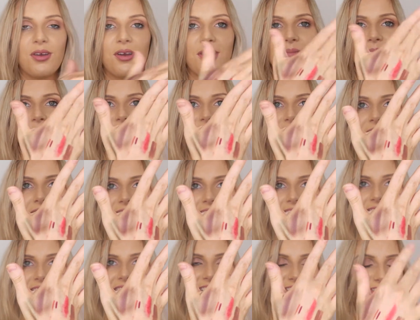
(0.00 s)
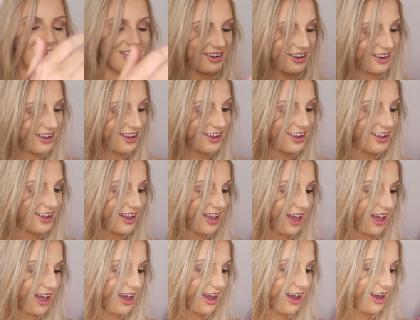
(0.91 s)
at my hand now.
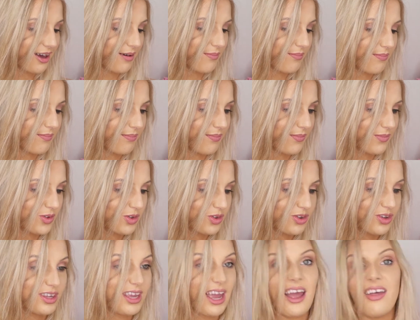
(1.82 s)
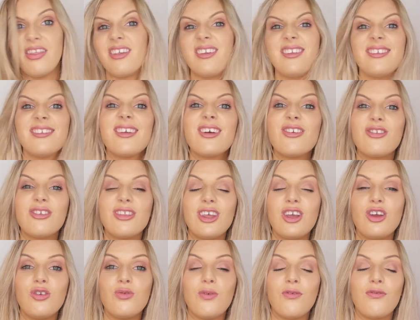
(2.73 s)
So yeah, this is a
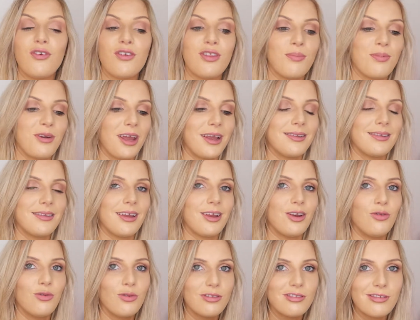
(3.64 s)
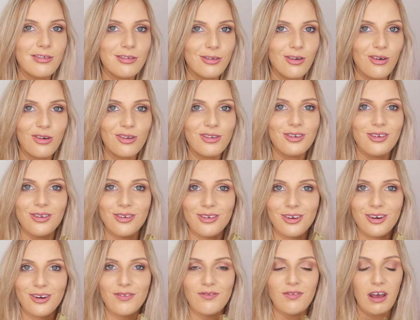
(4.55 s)
really good one for the price. I know it's not
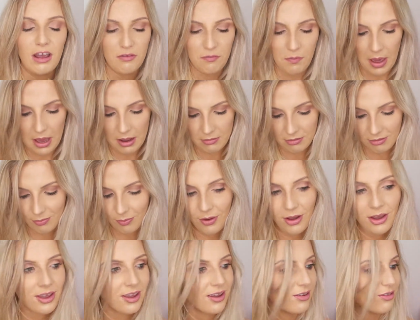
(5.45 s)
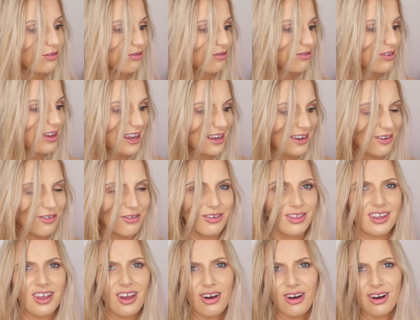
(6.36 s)
under £5, but it is kind of
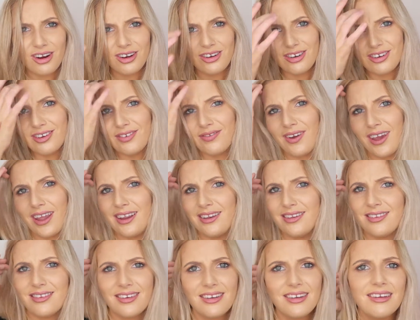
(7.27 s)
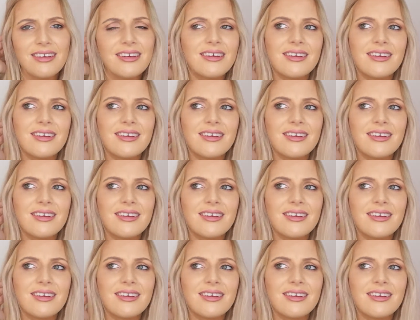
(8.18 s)
really hard to find